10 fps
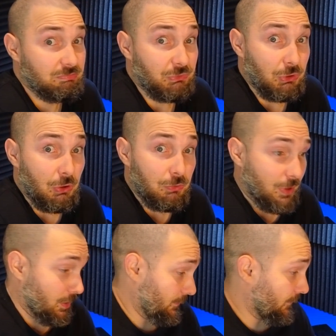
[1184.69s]

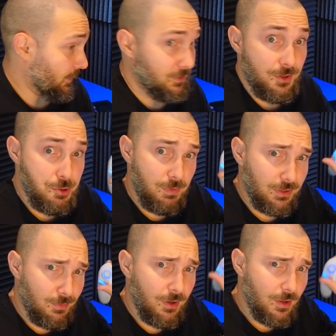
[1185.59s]
I think this might
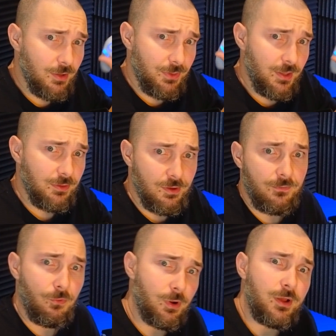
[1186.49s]
be a contender
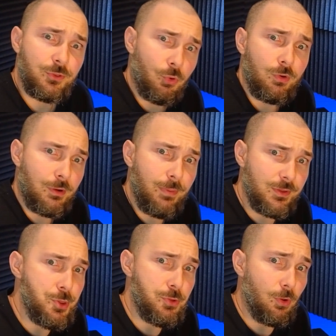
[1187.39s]
for a controller
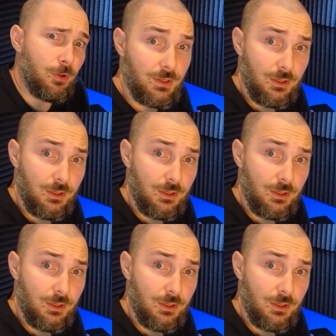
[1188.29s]
pedestal.